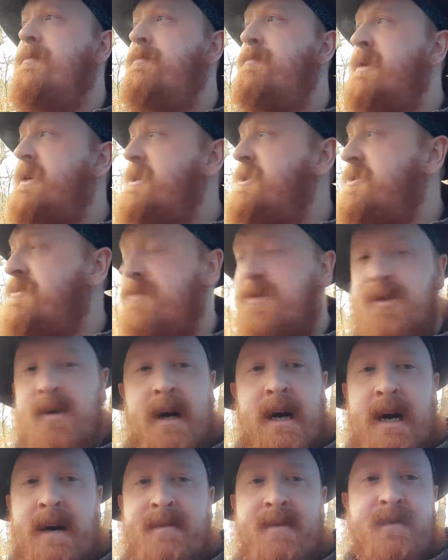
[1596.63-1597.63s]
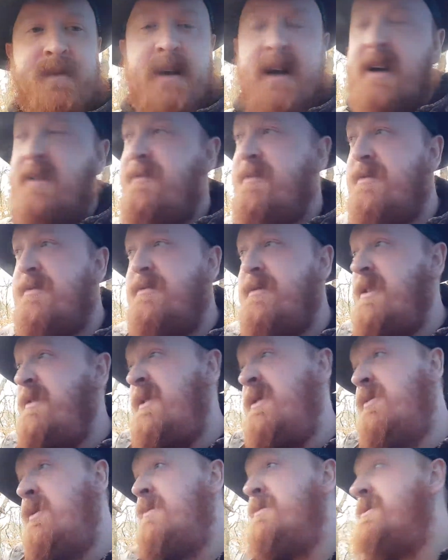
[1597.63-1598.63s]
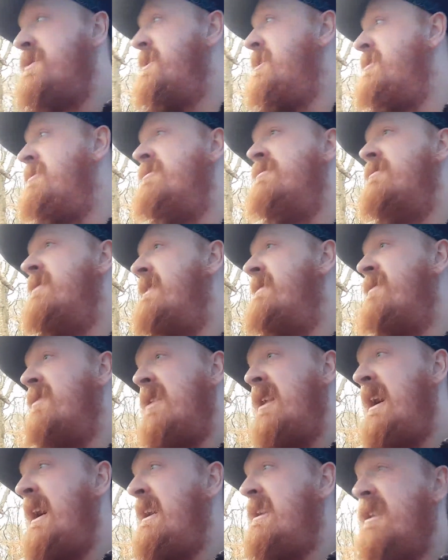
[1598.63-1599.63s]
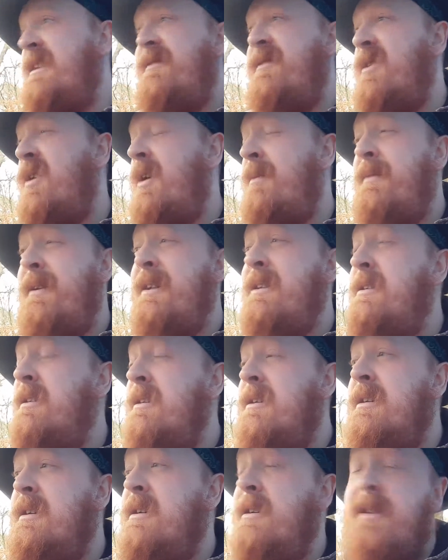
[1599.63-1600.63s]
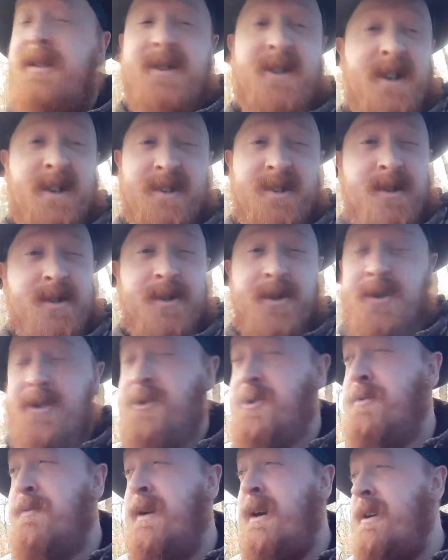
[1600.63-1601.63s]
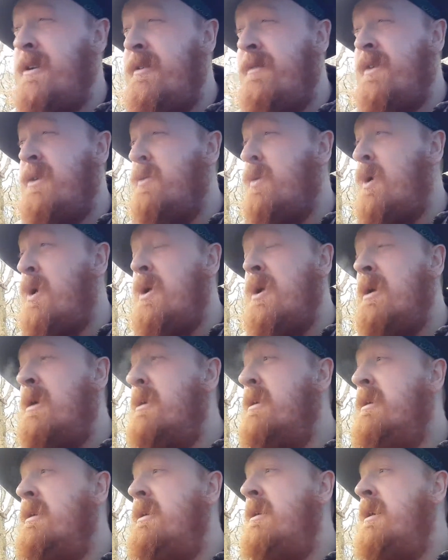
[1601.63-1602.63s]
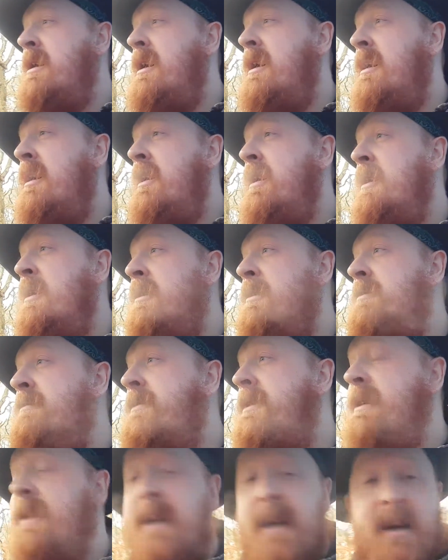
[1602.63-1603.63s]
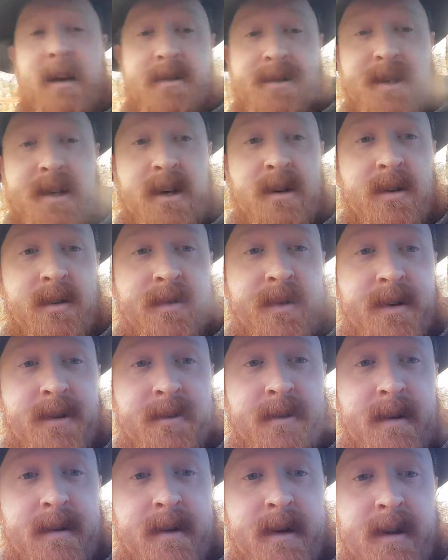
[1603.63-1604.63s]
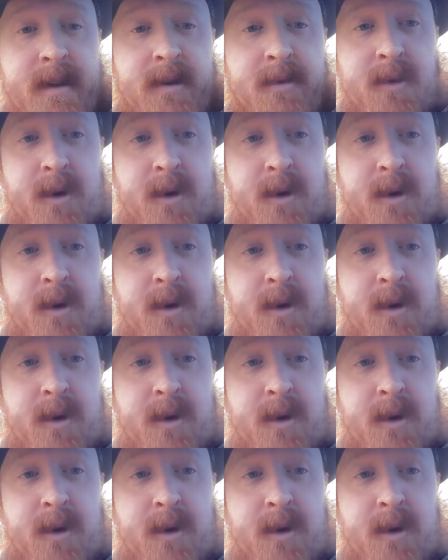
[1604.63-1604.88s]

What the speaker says: Please subscribe if you haven't, if you want to. Leave a like, leave a comment, share this on social media if you want. And yeah, I'll see you all further on down the